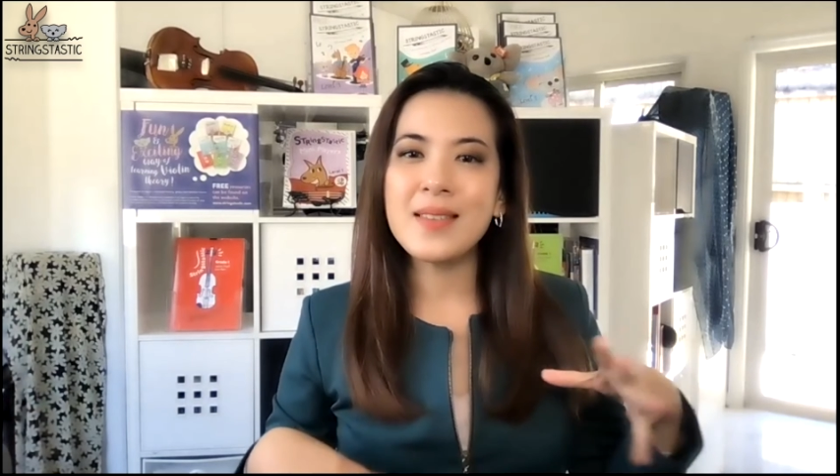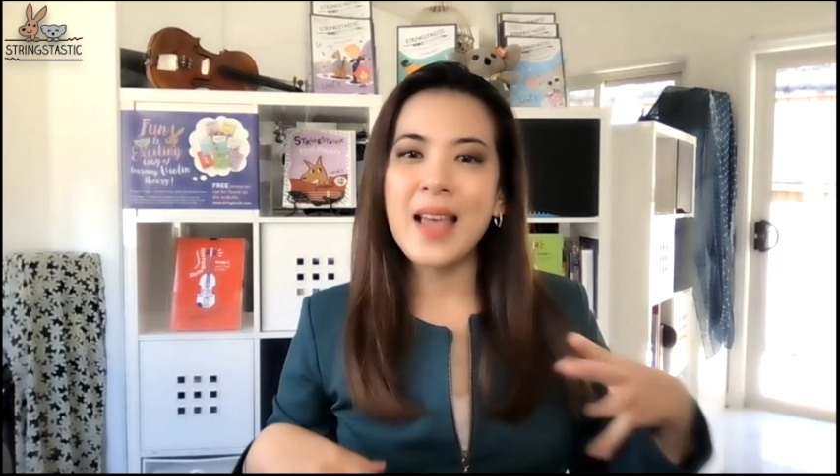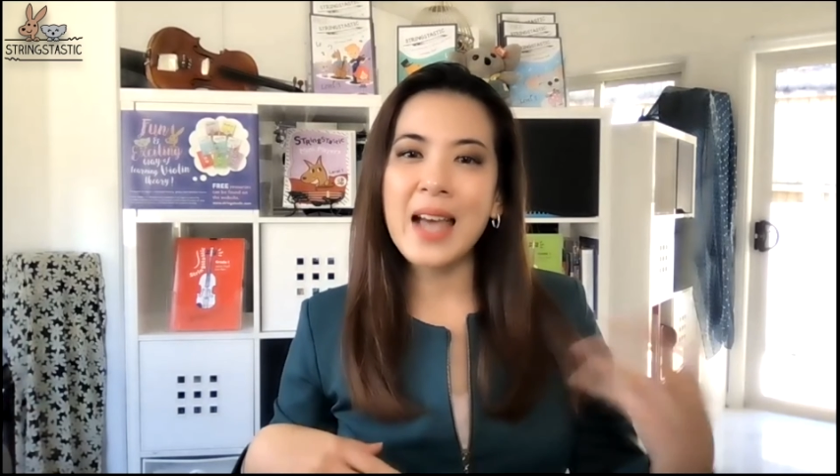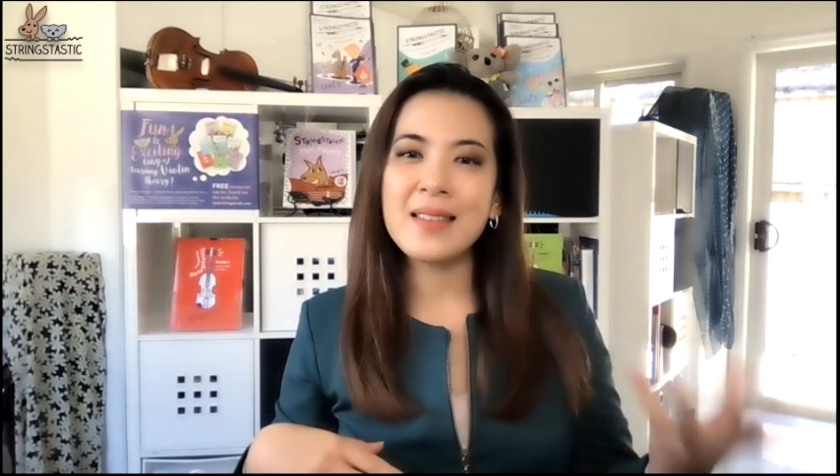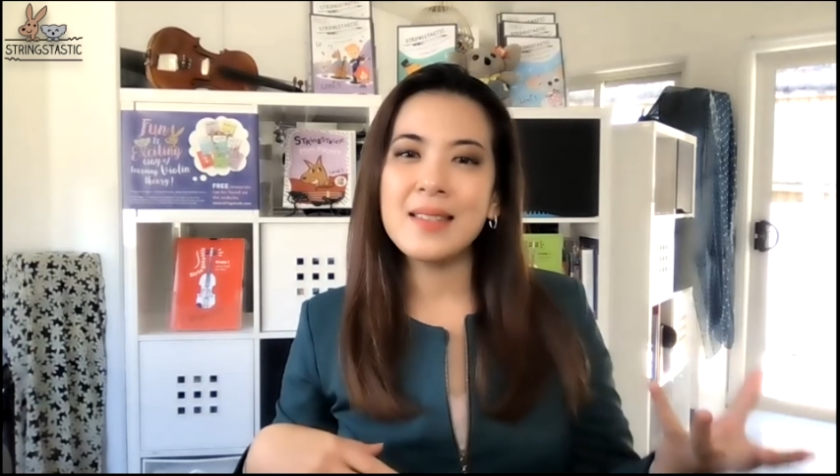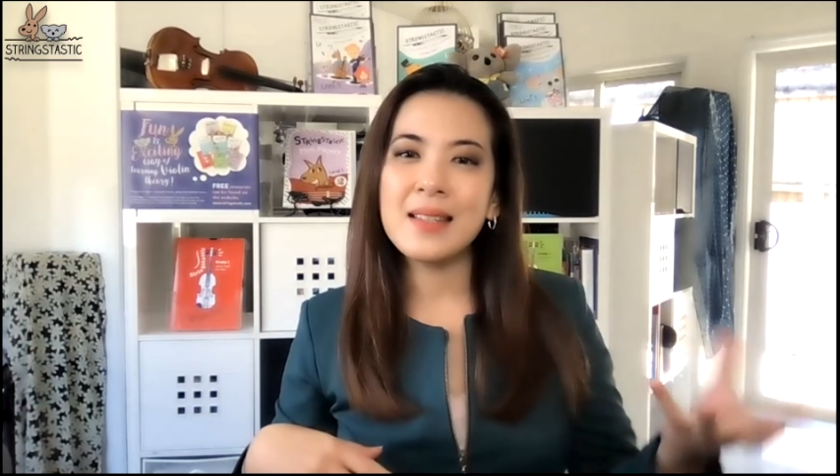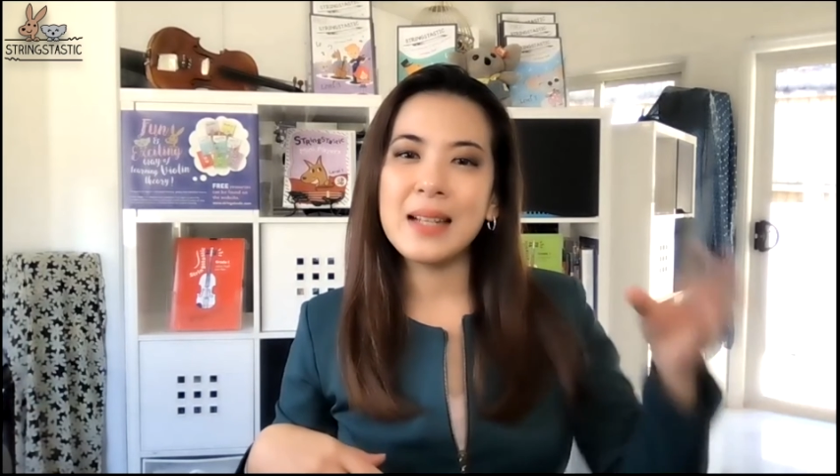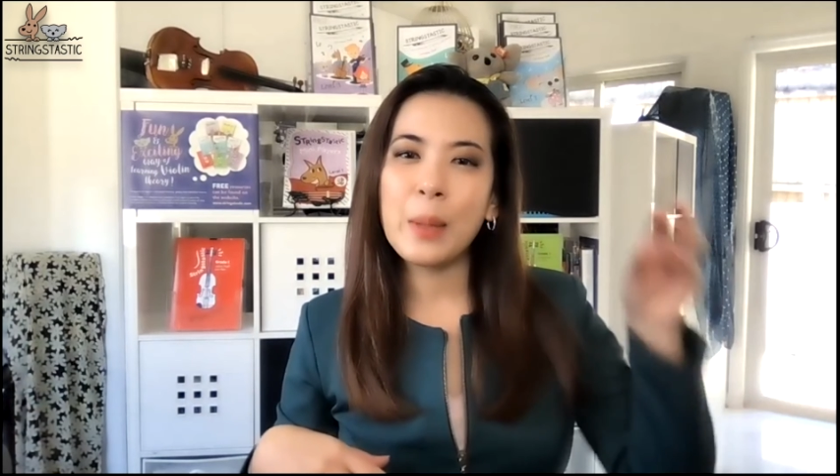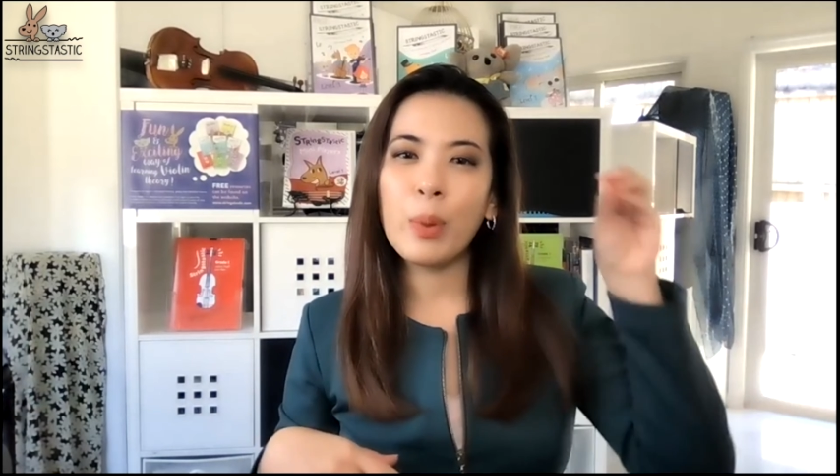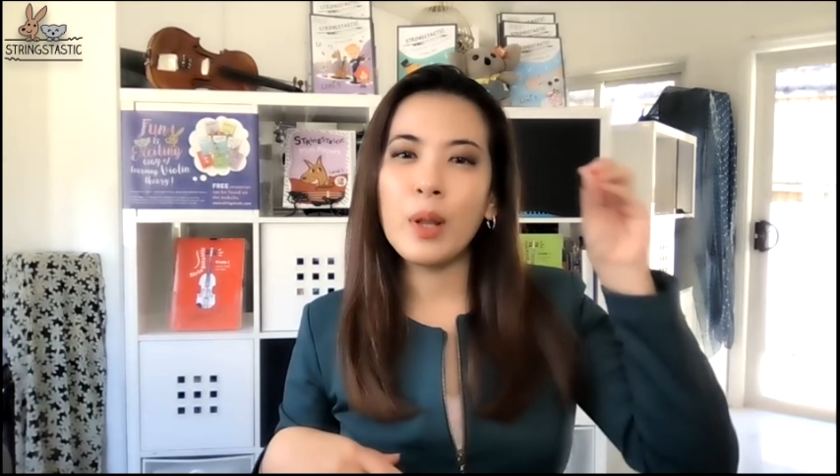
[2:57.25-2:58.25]
is
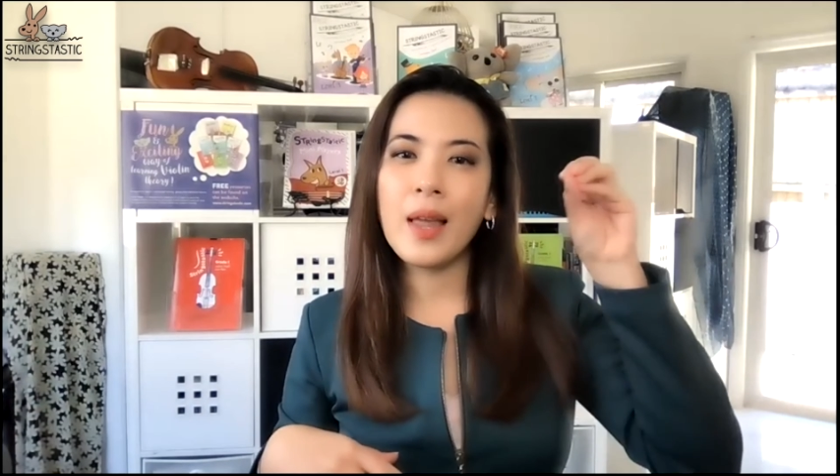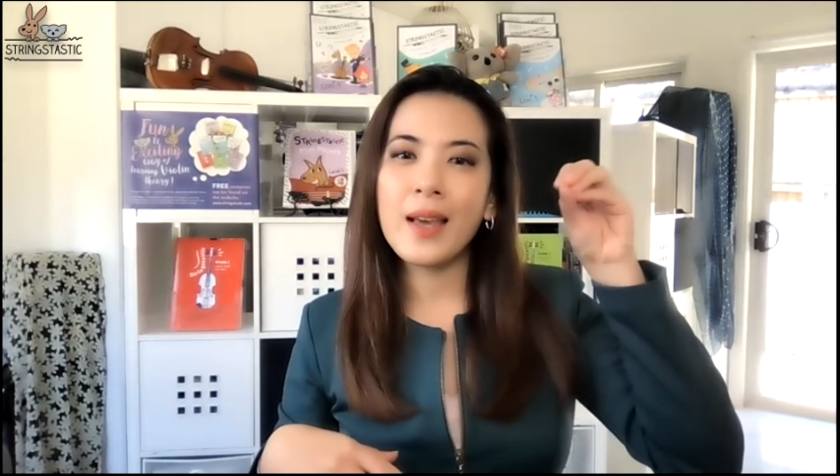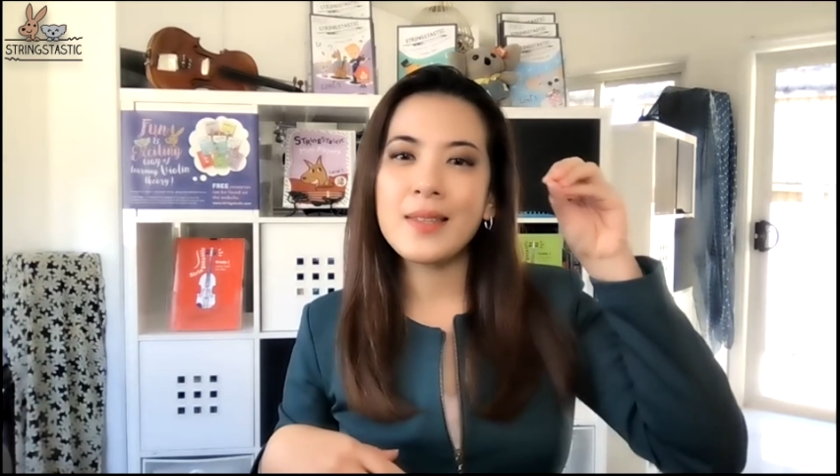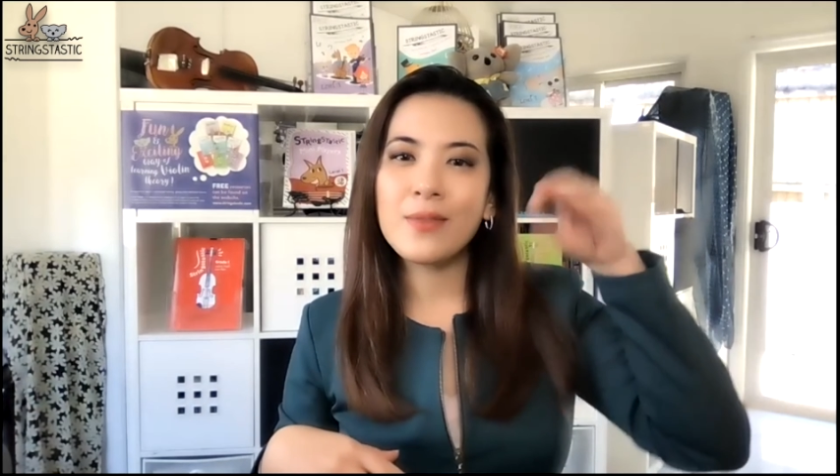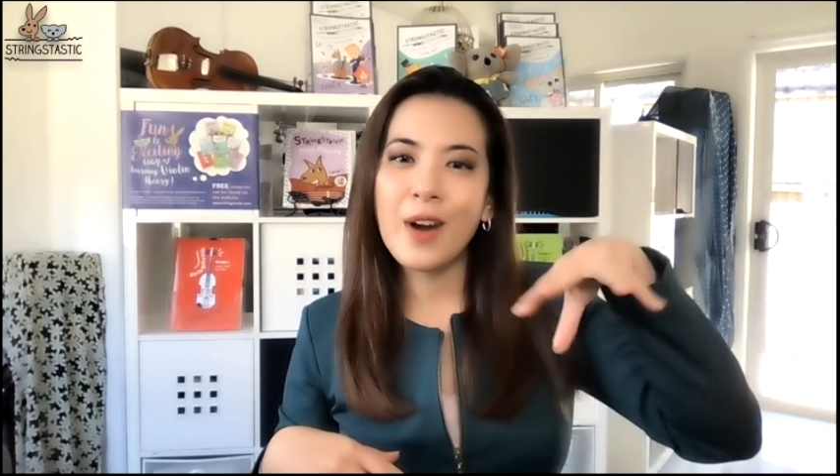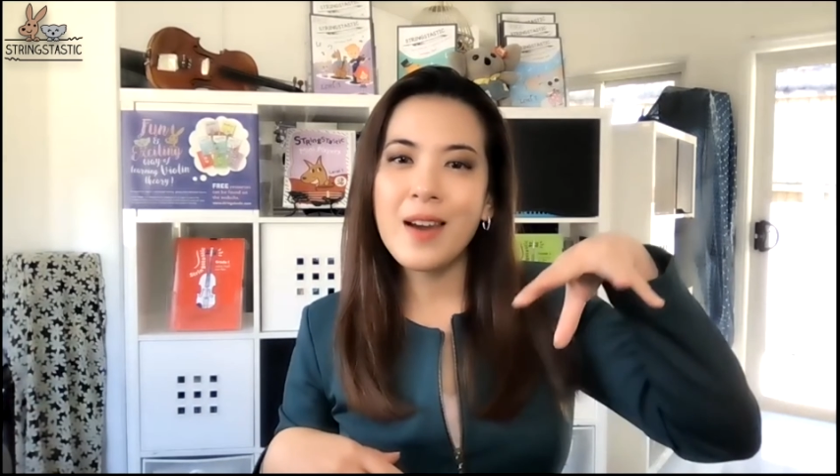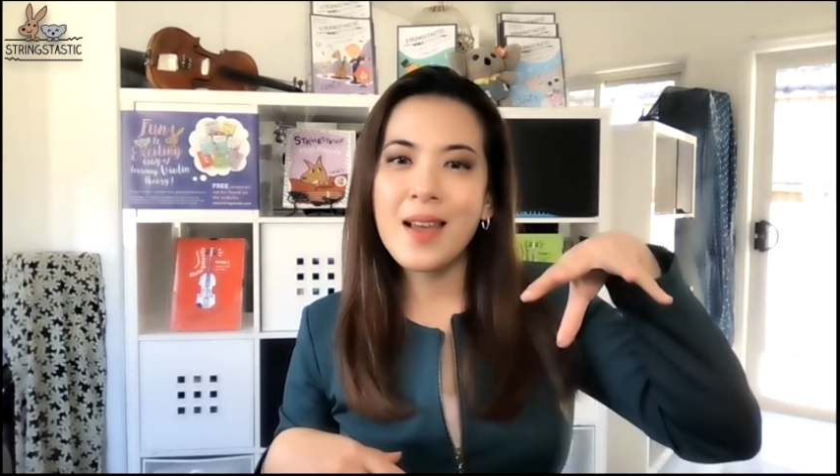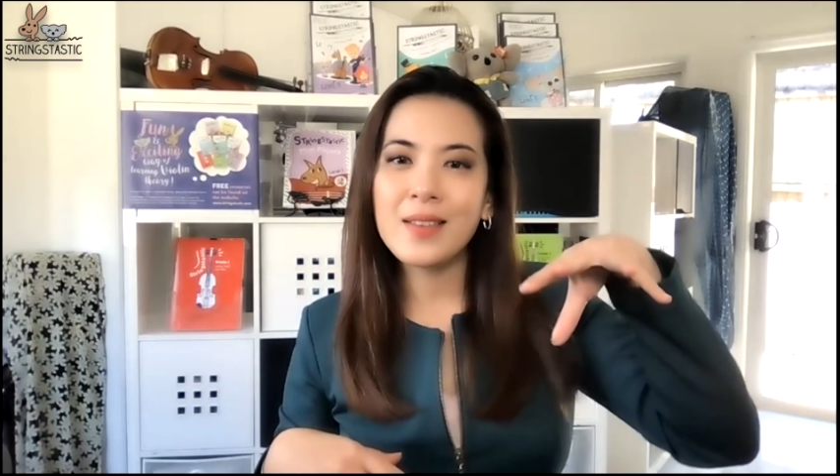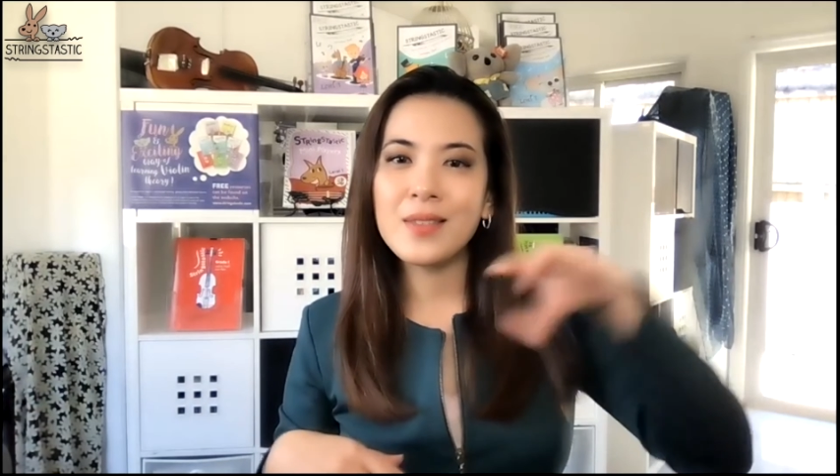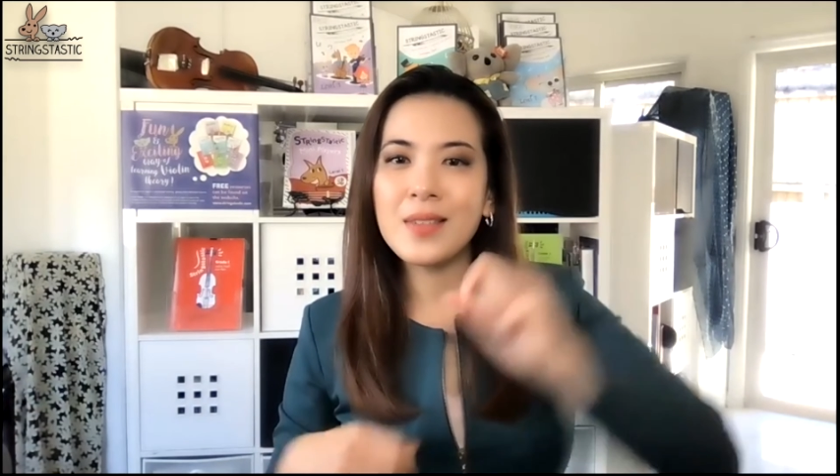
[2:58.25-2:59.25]
accidentally placed right
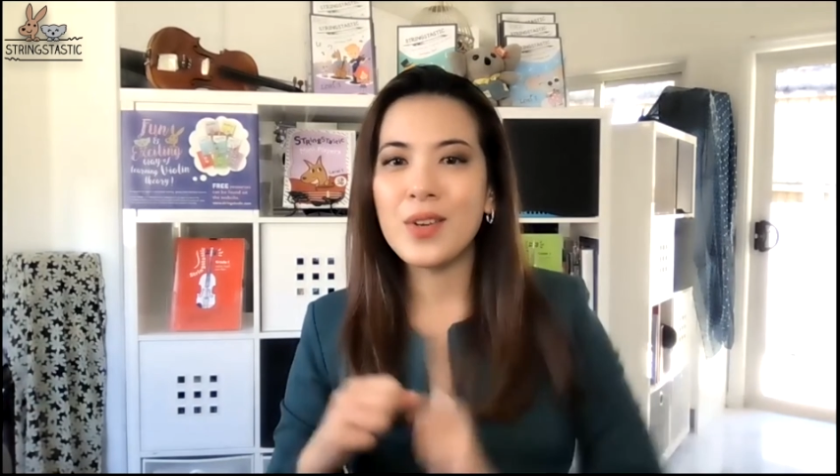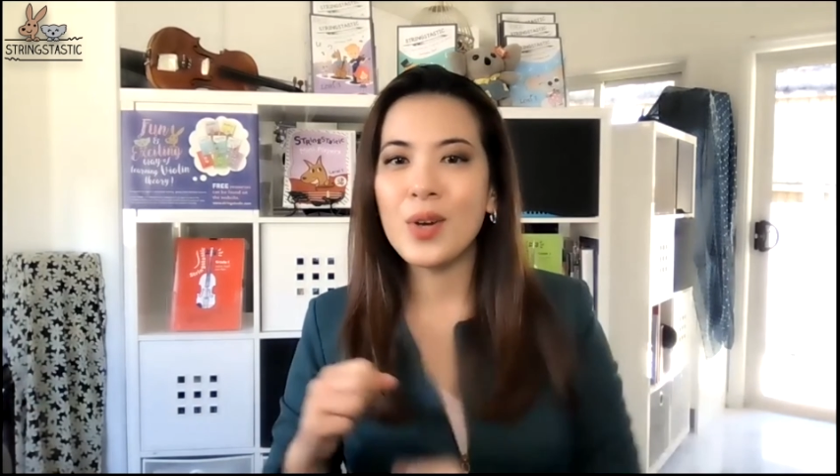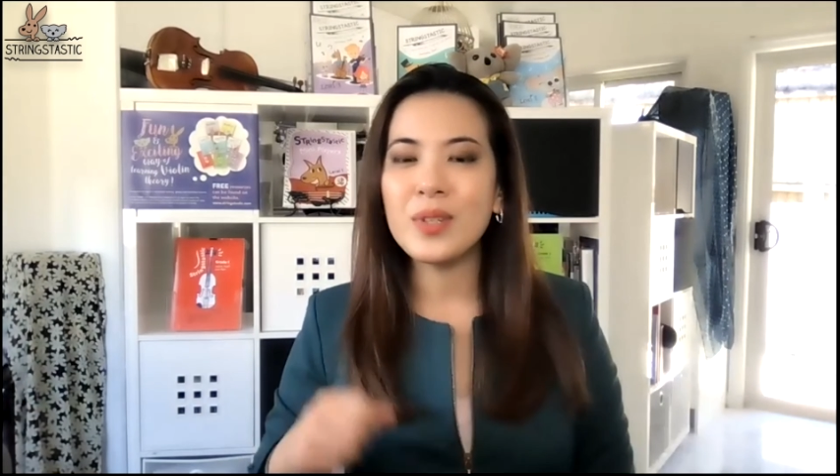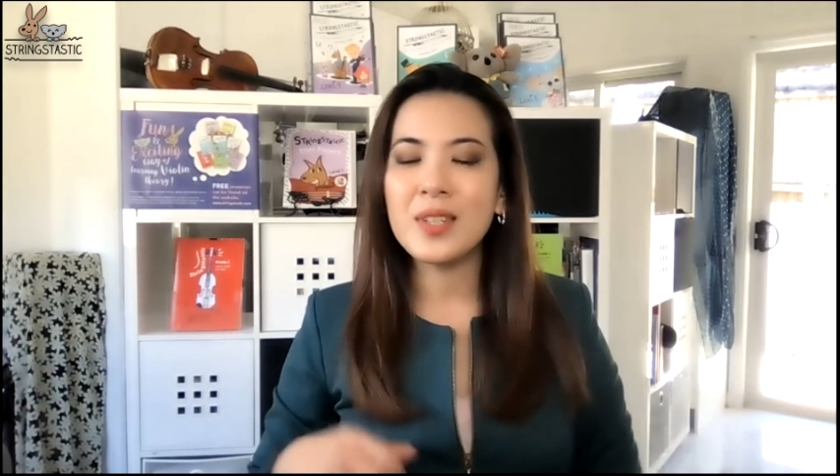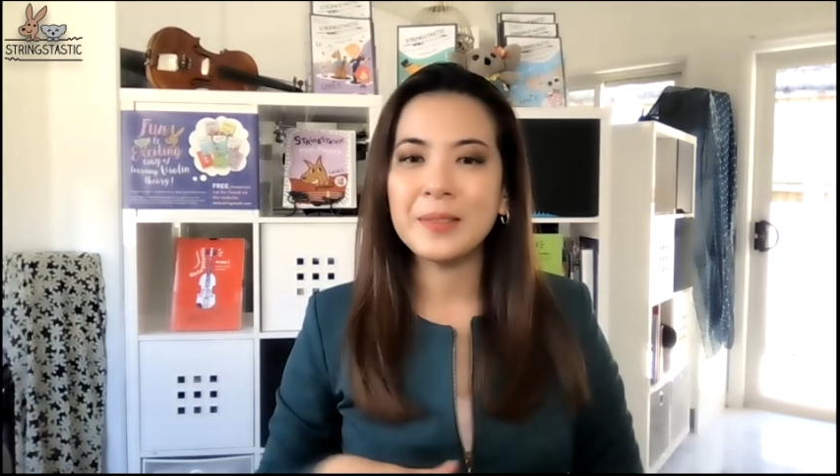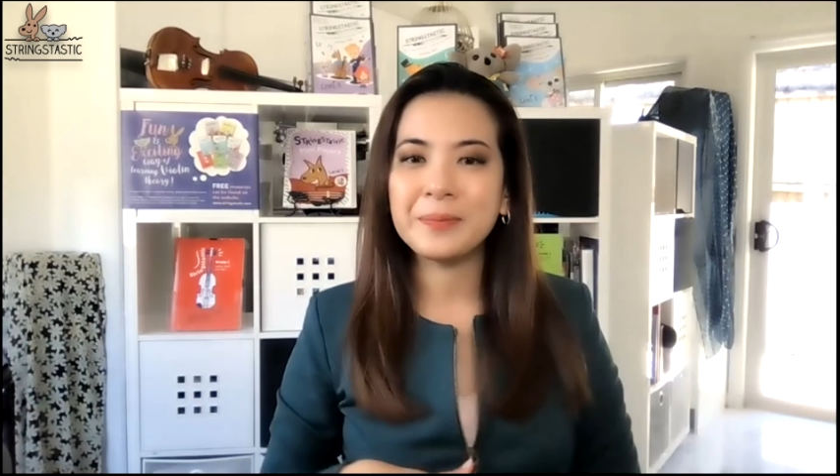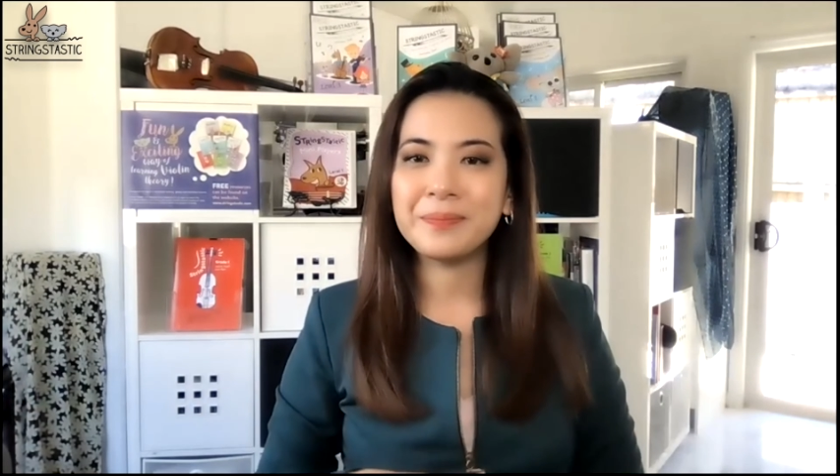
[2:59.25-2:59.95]
next to the note.